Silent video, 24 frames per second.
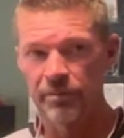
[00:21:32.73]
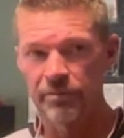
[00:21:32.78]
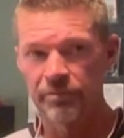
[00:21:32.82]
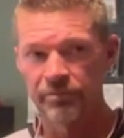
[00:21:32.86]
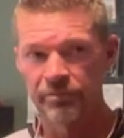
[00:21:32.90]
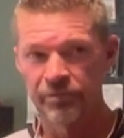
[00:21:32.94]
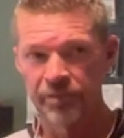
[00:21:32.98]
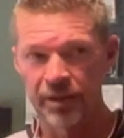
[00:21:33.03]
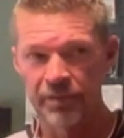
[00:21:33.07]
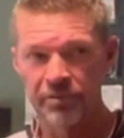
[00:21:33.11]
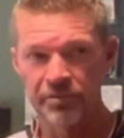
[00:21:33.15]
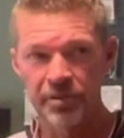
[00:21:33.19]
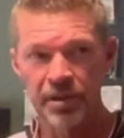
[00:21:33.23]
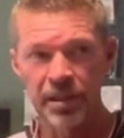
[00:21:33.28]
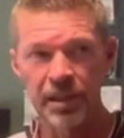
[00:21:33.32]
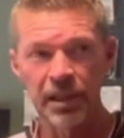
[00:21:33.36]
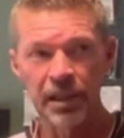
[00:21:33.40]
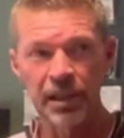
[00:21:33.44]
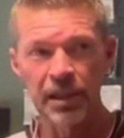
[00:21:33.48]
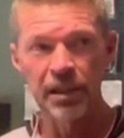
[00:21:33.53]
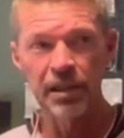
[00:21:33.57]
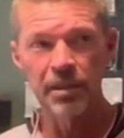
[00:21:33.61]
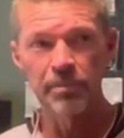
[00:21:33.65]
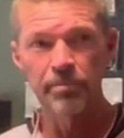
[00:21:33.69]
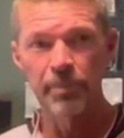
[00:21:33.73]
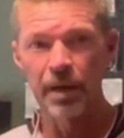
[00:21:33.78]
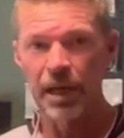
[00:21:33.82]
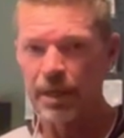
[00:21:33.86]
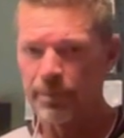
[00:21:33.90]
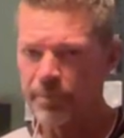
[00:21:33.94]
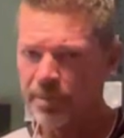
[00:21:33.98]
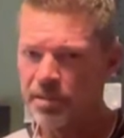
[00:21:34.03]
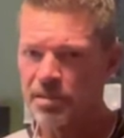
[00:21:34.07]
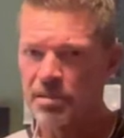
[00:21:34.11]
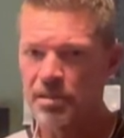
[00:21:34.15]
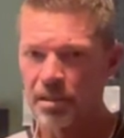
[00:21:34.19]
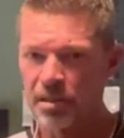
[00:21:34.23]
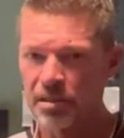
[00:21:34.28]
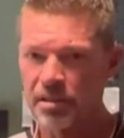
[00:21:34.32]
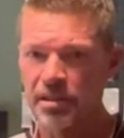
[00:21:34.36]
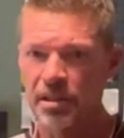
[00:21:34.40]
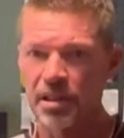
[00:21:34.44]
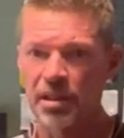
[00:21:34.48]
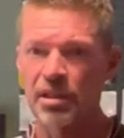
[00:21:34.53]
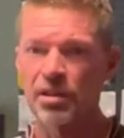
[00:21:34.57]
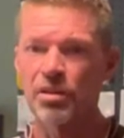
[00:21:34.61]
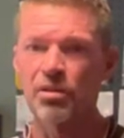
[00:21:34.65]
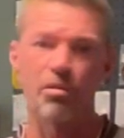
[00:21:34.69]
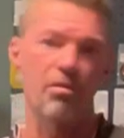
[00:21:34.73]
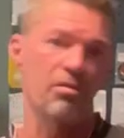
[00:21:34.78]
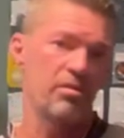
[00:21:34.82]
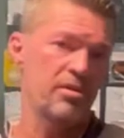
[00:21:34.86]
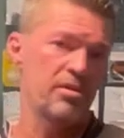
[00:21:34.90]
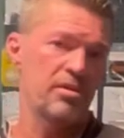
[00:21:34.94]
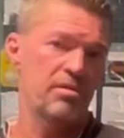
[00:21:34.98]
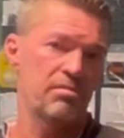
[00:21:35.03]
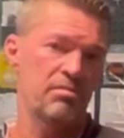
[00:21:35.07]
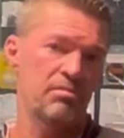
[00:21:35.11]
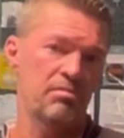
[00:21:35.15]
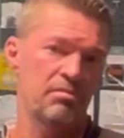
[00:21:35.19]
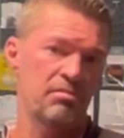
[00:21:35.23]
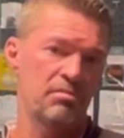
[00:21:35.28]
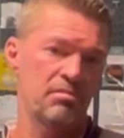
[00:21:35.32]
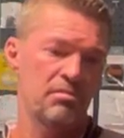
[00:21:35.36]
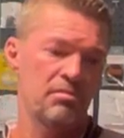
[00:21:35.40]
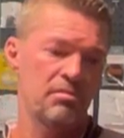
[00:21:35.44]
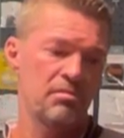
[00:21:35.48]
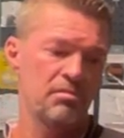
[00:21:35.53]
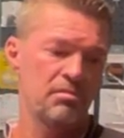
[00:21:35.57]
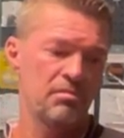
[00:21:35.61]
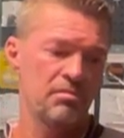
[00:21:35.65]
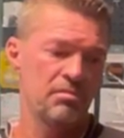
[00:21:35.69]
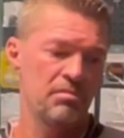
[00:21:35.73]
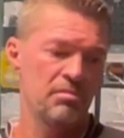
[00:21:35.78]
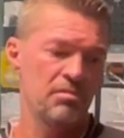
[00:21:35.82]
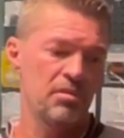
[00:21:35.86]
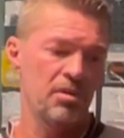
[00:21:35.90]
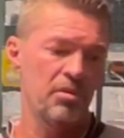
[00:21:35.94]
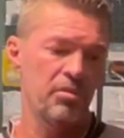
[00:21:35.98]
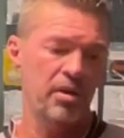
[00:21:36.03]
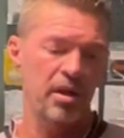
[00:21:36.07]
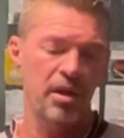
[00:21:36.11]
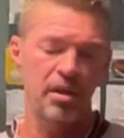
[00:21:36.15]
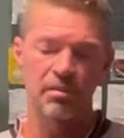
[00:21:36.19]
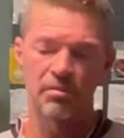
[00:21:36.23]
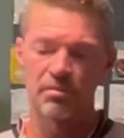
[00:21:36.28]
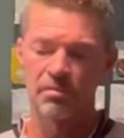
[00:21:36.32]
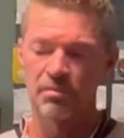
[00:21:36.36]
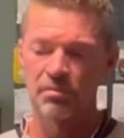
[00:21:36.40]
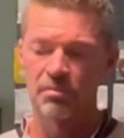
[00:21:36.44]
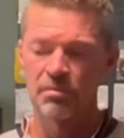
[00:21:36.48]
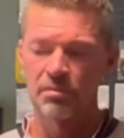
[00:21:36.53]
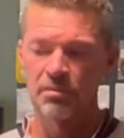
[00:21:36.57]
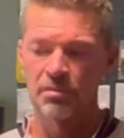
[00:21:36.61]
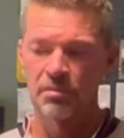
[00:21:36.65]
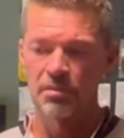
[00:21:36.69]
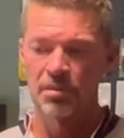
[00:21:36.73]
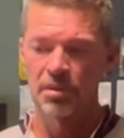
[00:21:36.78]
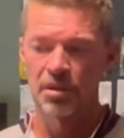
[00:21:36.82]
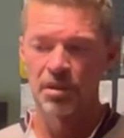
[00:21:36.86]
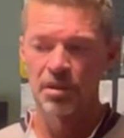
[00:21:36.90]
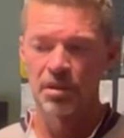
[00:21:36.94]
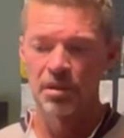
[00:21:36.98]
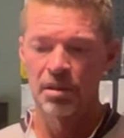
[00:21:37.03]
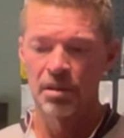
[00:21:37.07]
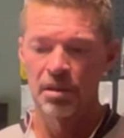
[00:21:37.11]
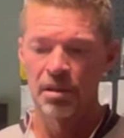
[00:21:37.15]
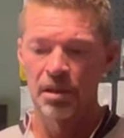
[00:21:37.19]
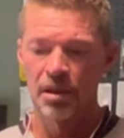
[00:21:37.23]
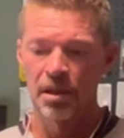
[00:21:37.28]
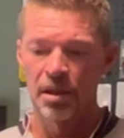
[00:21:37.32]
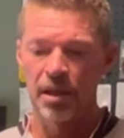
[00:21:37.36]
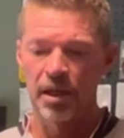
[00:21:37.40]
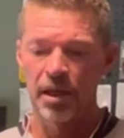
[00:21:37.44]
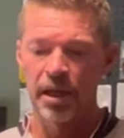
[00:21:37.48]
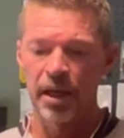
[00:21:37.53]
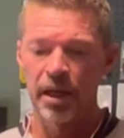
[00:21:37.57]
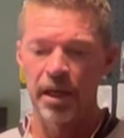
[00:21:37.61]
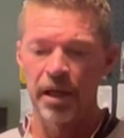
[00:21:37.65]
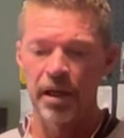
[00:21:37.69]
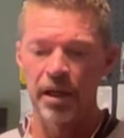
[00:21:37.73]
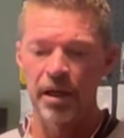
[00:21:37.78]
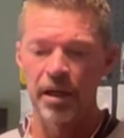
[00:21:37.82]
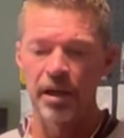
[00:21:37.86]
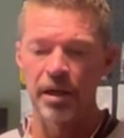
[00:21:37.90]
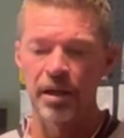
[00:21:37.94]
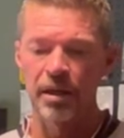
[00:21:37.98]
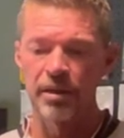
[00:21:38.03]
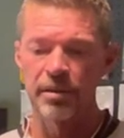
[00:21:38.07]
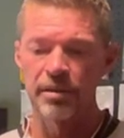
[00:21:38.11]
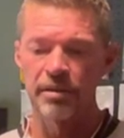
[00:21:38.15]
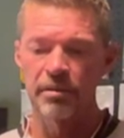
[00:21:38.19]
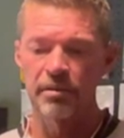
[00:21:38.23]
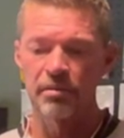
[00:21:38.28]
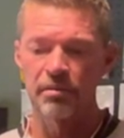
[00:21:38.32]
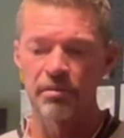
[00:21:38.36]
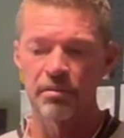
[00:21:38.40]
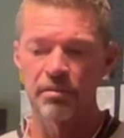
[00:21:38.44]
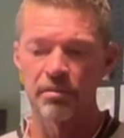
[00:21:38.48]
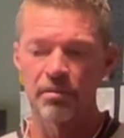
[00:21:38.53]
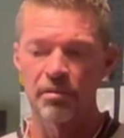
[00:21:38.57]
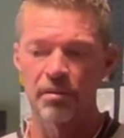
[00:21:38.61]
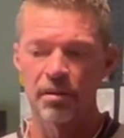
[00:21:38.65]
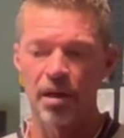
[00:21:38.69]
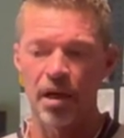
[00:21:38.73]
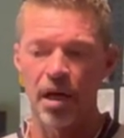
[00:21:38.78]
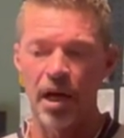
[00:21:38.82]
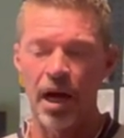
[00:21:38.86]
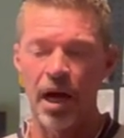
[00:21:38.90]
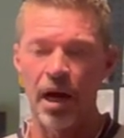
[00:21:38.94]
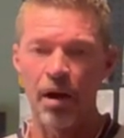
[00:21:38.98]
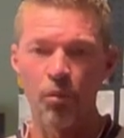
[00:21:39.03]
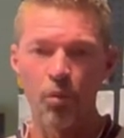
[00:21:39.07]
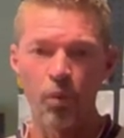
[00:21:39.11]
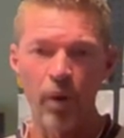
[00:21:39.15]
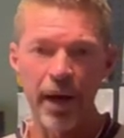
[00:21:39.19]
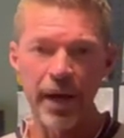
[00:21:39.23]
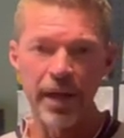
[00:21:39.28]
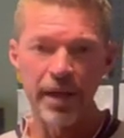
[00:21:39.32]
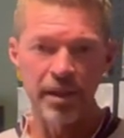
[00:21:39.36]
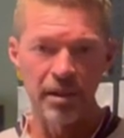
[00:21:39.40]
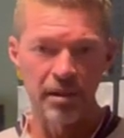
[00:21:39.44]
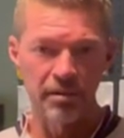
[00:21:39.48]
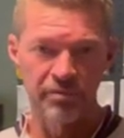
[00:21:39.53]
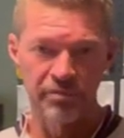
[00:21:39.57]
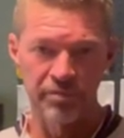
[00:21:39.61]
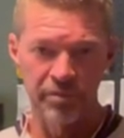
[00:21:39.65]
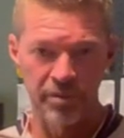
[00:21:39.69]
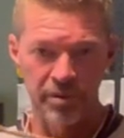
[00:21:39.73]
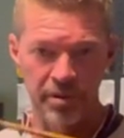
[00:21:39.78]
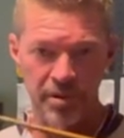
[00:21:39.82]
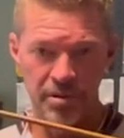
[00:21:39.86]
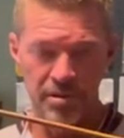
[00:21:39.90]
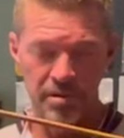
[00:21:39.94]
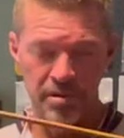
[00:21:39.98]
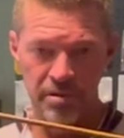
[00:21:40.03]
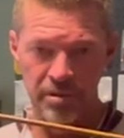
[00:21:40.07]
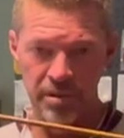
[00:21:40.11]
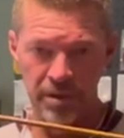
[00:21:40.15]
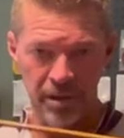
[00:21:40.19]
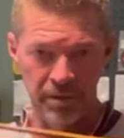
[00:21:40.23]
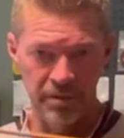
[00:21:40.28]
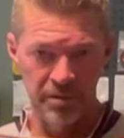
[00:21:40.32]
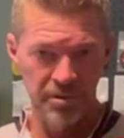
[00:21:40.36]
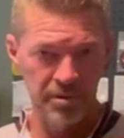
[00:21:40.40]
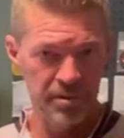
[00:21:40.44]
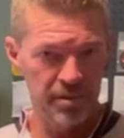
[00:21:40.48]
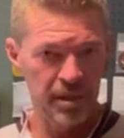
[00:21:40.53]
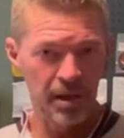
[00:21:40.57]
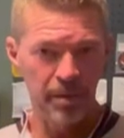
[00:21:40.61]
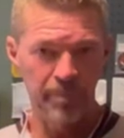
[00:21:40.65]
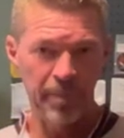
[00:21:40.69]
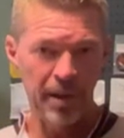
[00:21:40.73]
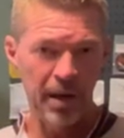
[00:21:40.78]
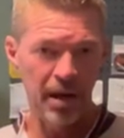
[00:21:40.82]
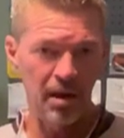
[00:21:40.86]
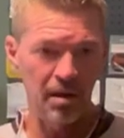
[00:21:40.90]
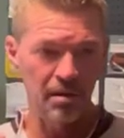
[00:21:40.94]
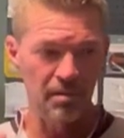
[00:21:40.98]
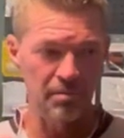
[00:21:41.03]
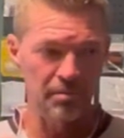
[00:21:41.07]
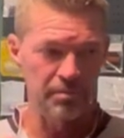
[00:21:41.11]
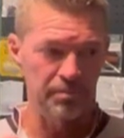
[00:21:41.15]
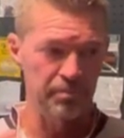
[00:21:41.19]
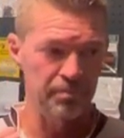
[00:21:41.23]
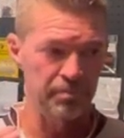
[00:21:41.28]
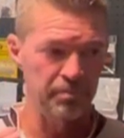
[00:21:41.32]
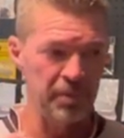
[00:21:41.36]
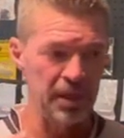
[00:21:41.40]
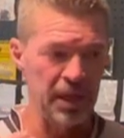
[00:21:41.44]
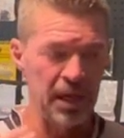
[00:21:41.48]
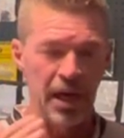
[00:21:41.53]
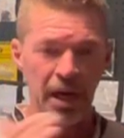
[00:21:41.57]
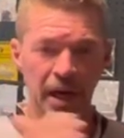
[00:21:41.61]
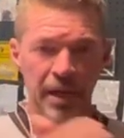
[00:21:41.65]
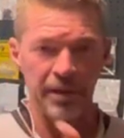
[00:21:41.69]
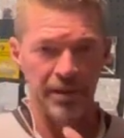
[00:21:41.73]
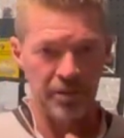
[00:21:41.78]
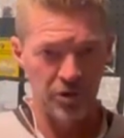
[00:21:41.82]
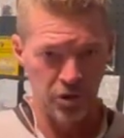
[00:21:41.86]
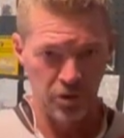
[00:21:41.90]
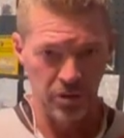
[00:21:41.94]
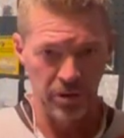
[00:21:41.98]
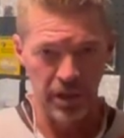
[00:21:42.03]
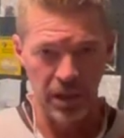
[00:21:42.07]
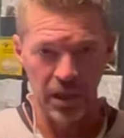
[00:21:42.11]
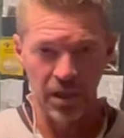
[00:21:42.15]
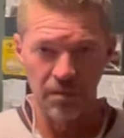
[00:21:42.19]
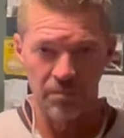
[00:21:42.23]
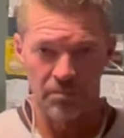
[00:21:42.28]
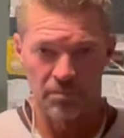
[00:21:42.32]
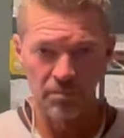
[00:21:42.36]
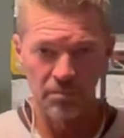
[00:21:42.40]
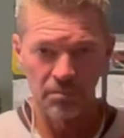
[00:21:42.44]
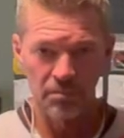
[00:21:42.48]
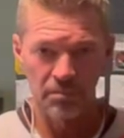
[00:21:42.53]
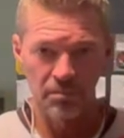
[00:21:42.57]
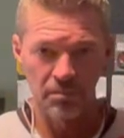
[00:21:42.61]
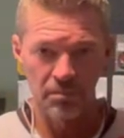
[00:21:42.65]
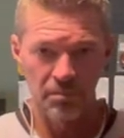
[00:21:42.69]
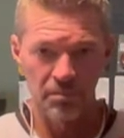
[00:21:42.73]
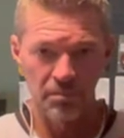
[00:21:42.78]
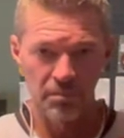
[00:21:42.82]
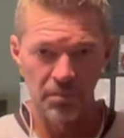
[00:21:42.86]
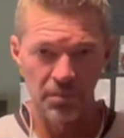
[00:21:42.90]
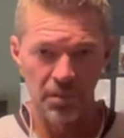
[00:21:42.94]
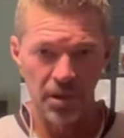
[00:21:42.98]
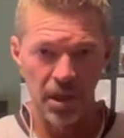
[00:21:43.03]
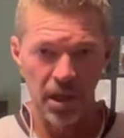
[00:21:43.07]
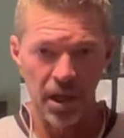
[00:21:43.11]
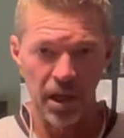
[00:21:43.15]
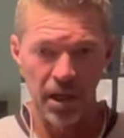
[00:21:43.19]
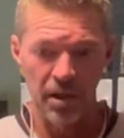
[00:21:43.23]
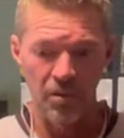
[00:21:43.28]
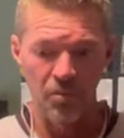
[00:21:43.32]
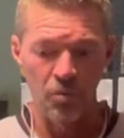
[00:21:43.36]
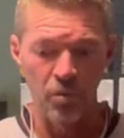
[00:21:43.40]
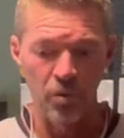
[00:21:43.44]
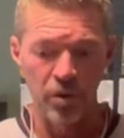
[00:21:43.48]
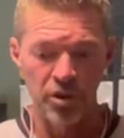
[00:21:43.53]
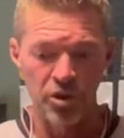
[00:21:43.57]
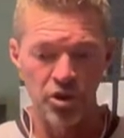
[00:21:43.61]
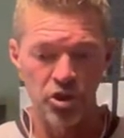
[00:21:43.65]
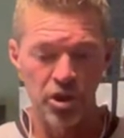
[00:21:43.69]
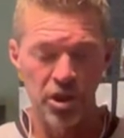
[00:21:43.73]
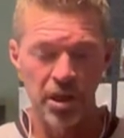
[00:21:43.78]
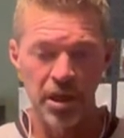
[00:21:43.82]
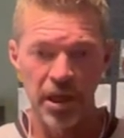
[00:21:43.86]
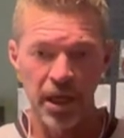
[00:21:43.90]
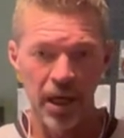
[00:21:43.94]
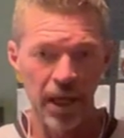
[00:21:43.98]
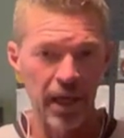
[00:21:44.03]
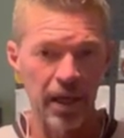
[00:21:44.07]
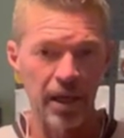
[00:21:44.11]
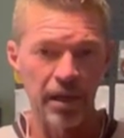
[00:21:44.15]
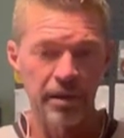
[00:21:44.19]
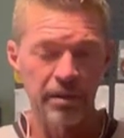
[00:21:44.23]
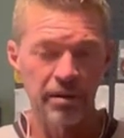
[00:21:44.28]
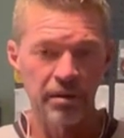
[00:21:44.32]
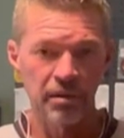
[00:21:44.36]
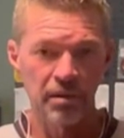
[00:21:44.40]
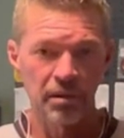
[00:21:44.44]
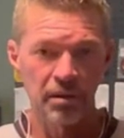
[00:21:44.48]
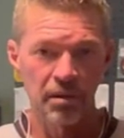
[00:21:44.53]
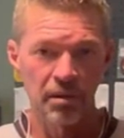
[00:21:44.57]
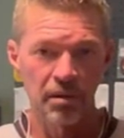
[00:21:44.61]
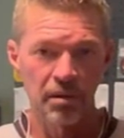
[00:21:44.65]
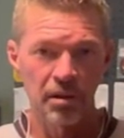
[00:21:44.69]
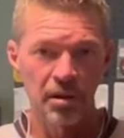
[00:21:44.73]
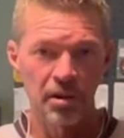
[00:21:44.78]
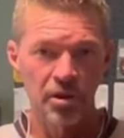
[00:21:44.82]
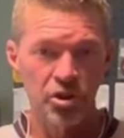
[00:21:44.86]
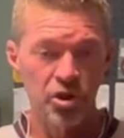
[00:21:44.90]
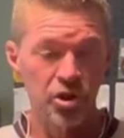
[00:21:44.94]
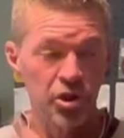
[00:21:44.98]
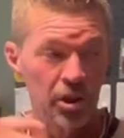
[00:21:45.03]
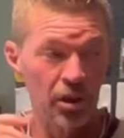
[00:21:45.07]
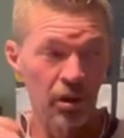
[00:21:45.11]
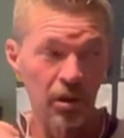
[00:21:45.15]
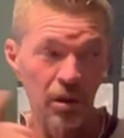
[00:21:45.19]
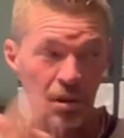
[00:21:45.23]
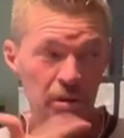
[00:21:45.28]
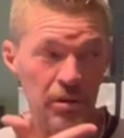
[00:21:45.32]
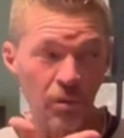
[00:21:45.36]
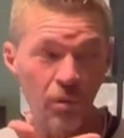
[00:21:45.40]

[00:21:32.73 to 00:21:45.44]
15, maybe 16 yards. Okay? And I waited for this deer to step out behind a tree. And when she did, she looked